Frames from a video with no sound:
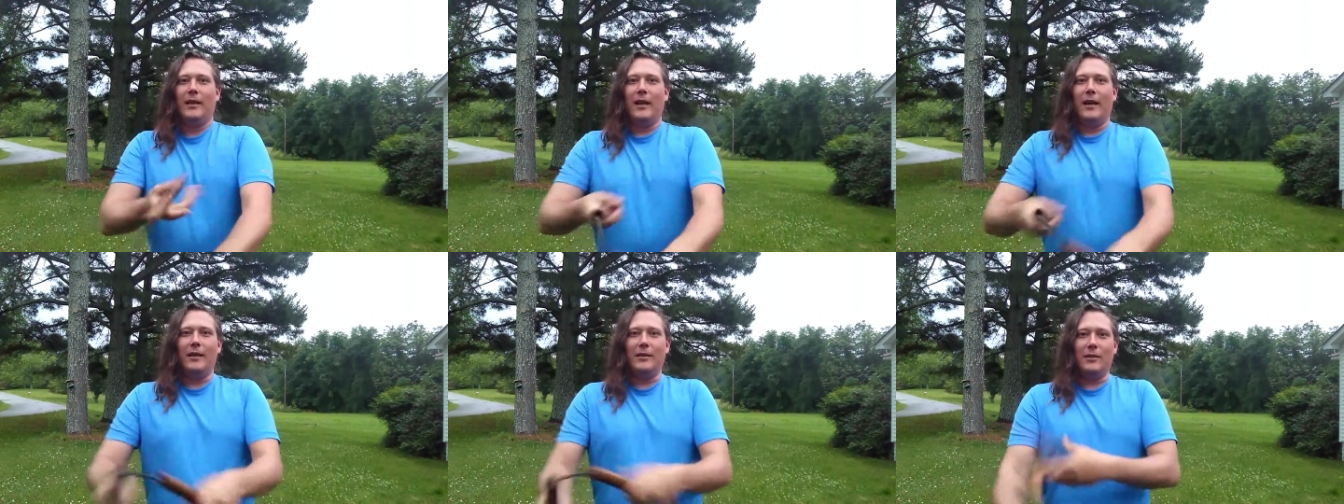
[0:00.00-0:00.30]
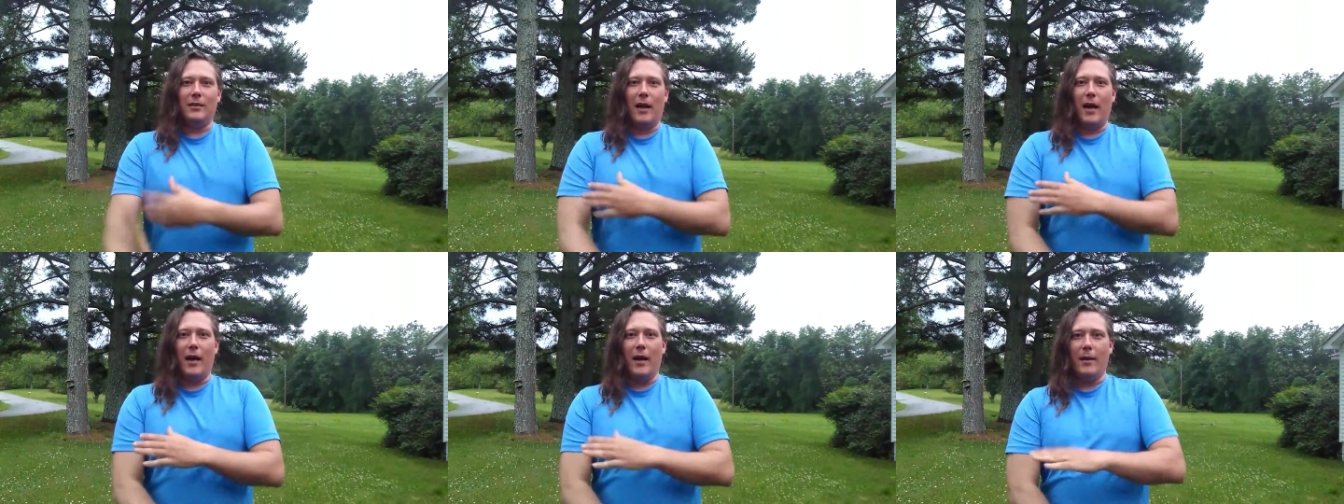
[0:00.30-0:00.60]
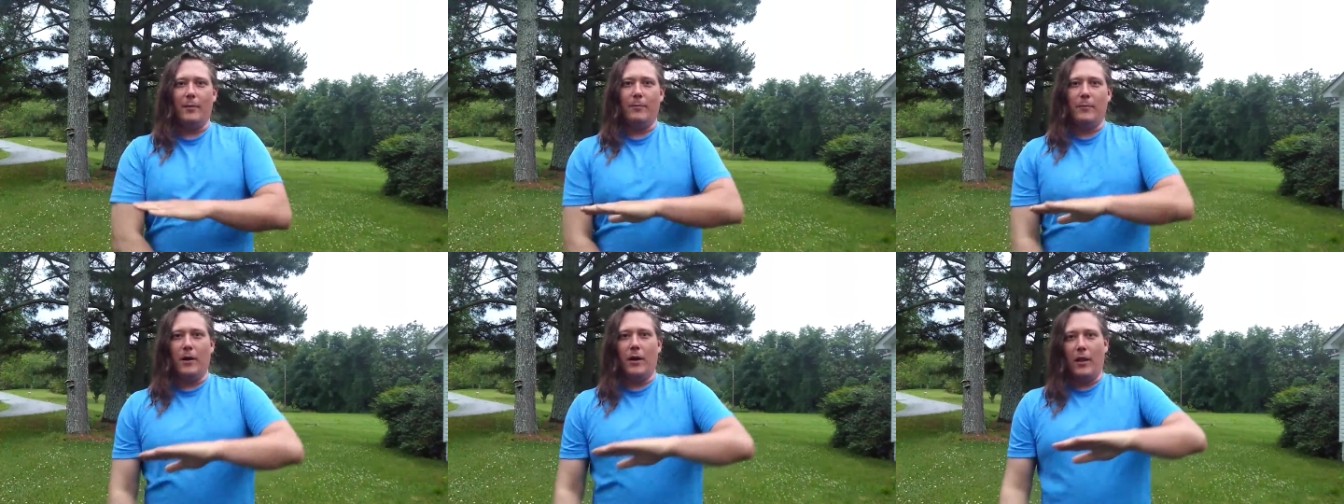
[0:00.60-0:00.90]
as I
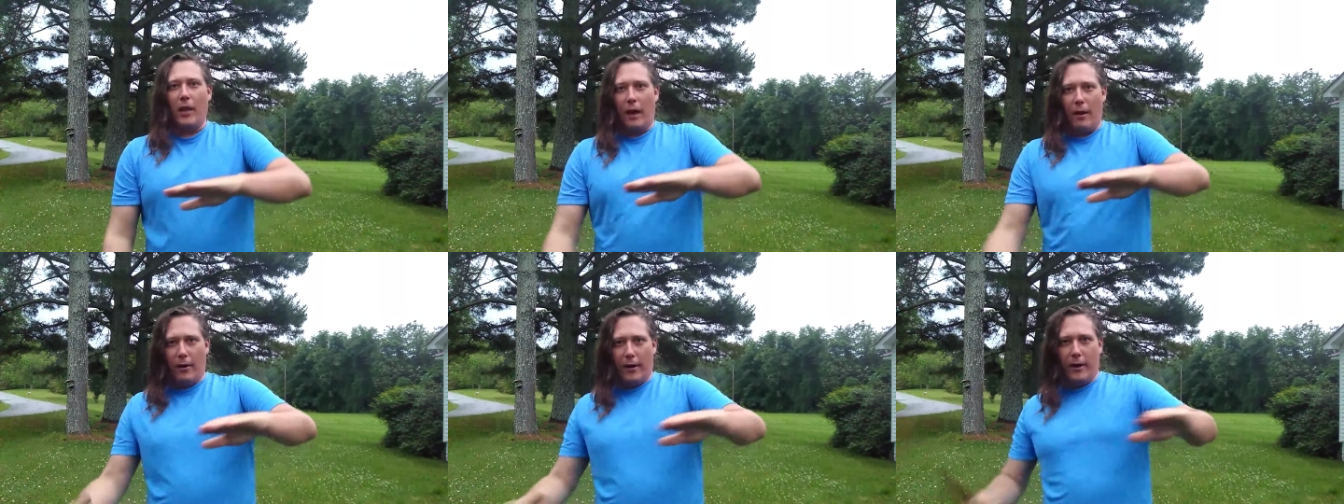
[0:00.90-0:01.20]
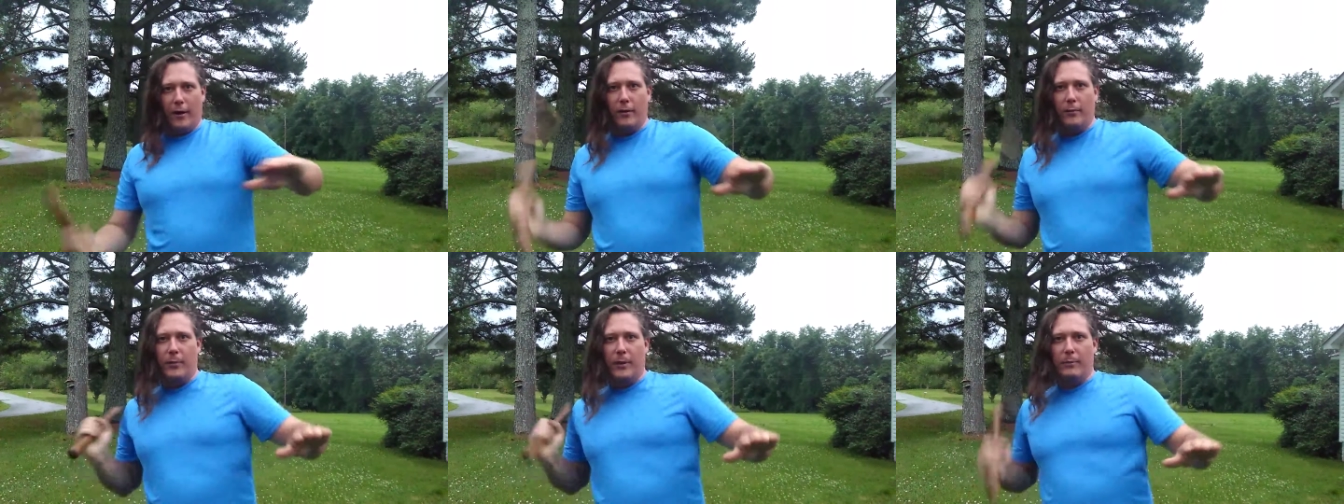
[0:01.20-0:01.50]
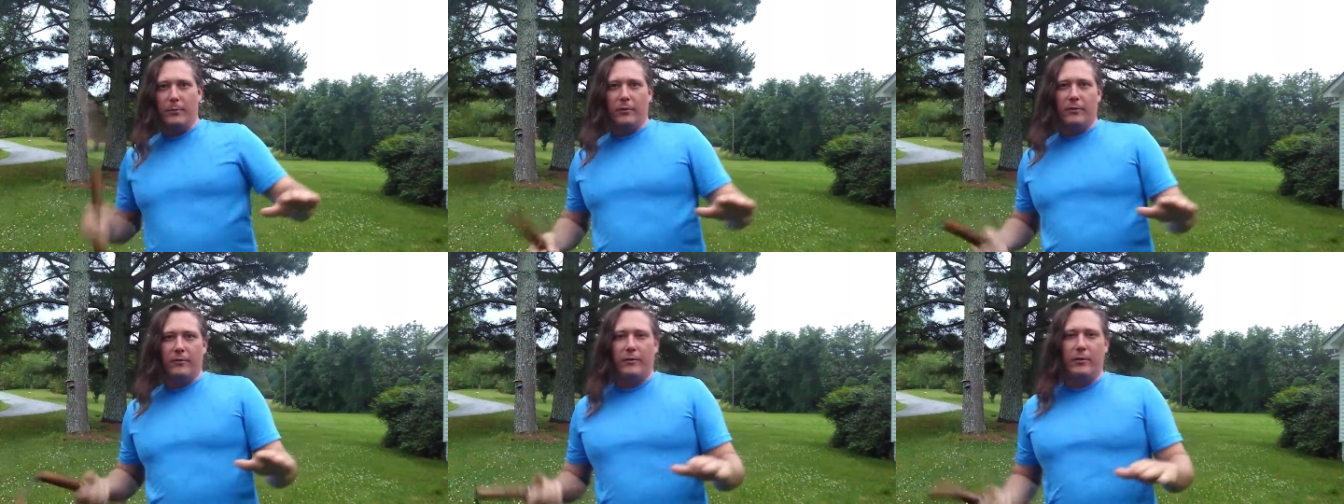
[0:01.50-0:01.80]
am allowing other
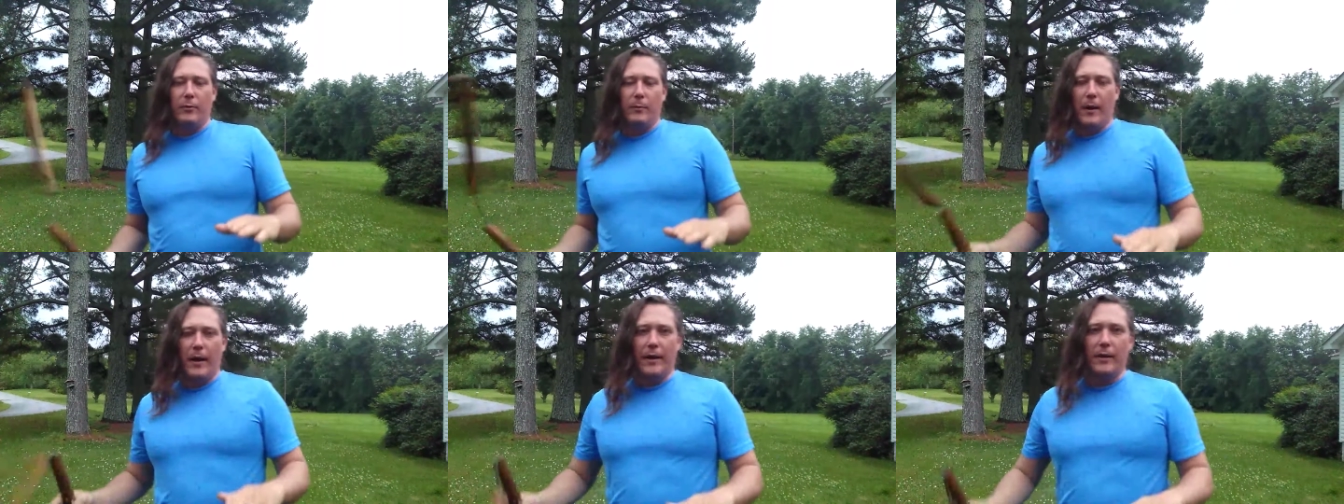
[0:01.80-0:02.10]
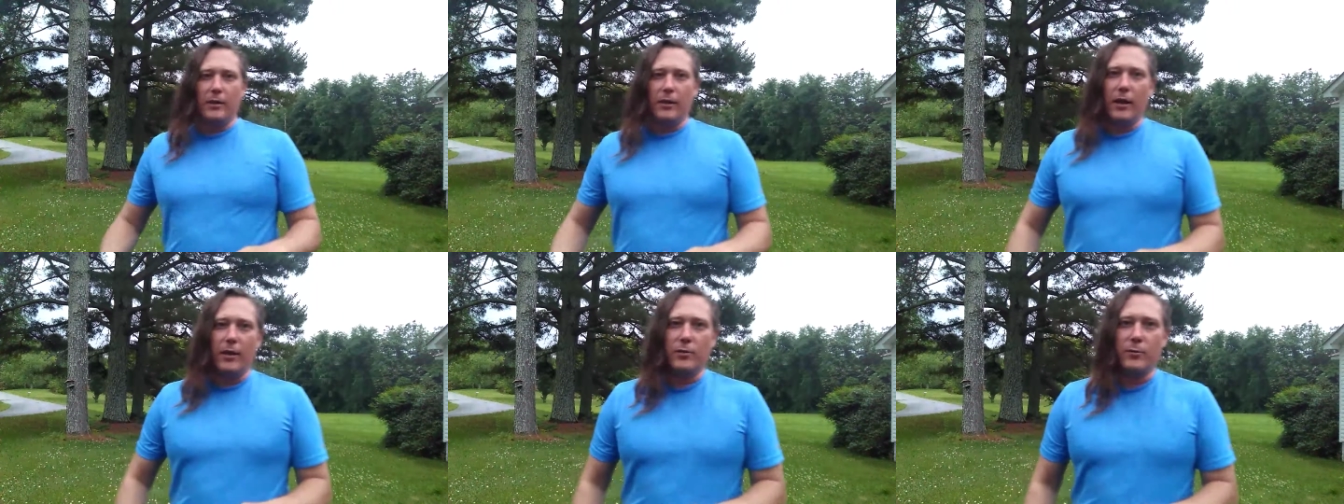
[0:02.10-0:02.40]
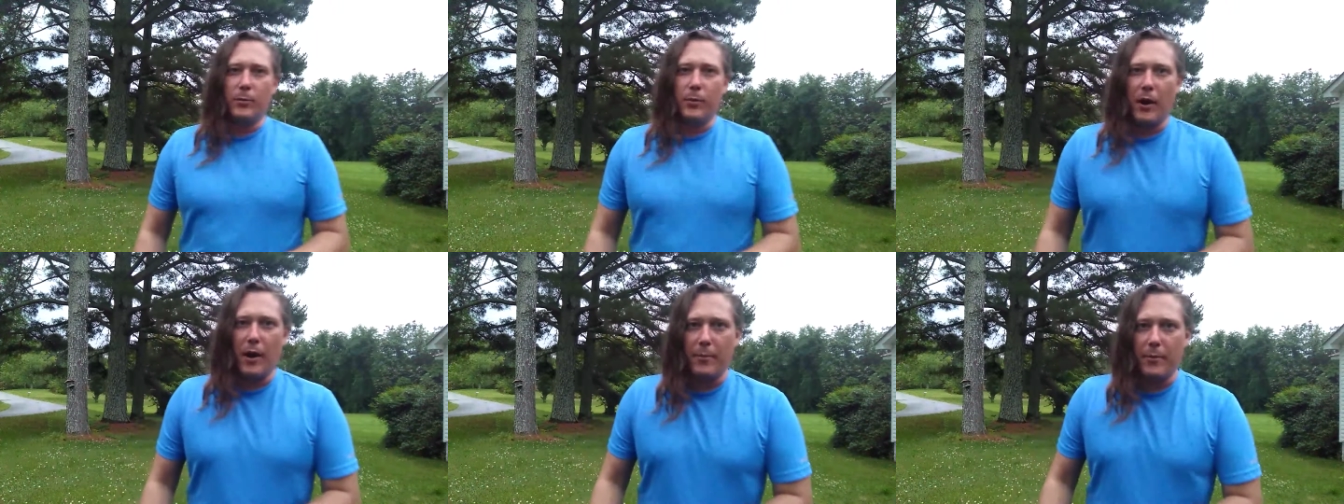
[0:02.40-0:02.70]
people to view my
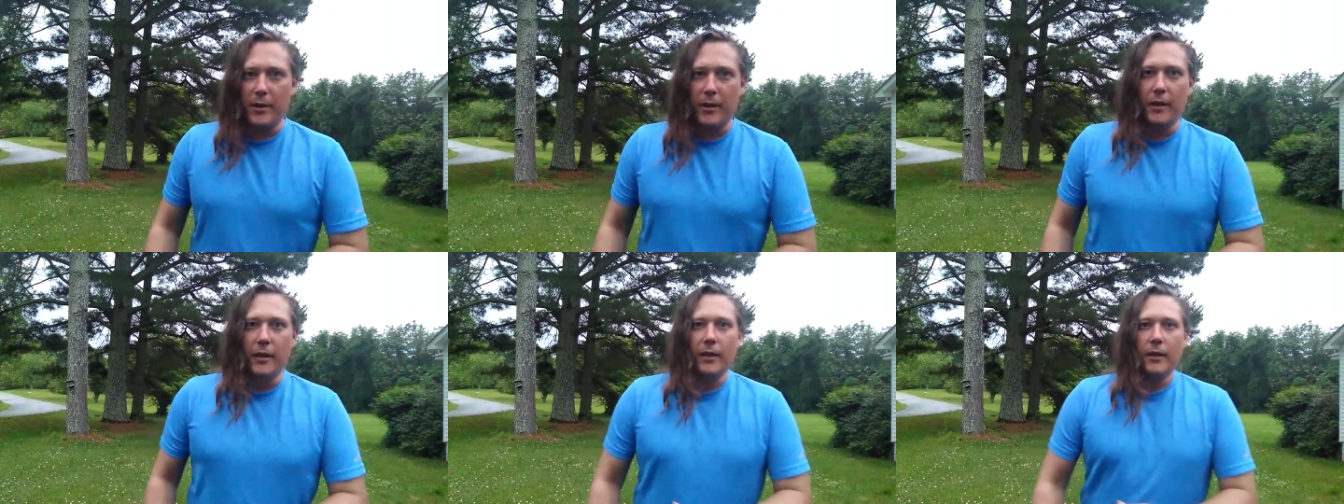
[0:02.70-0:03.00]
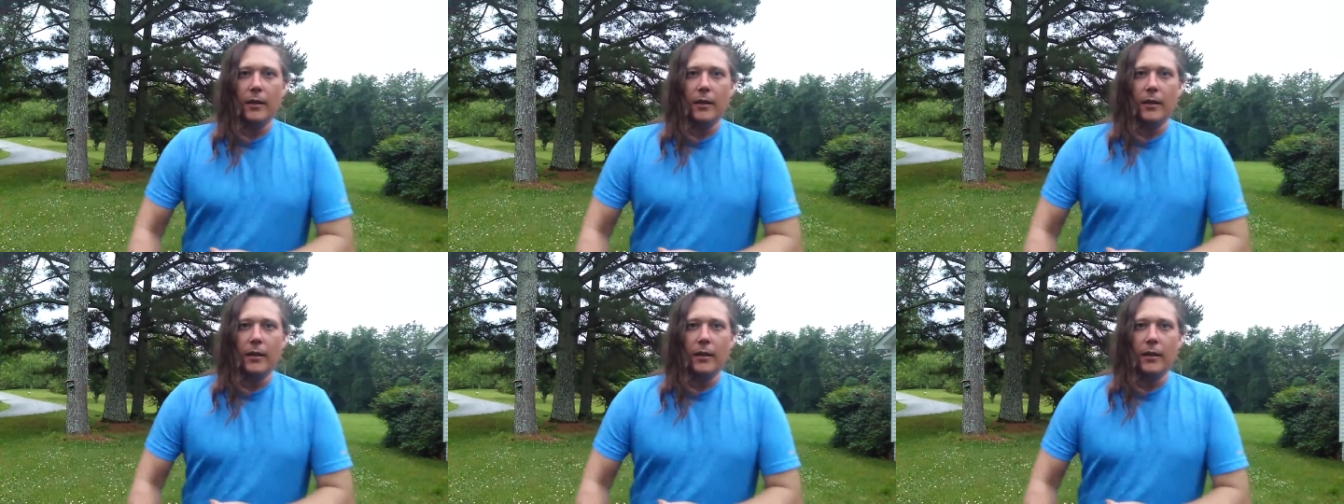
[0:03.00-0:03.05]
intellectual property.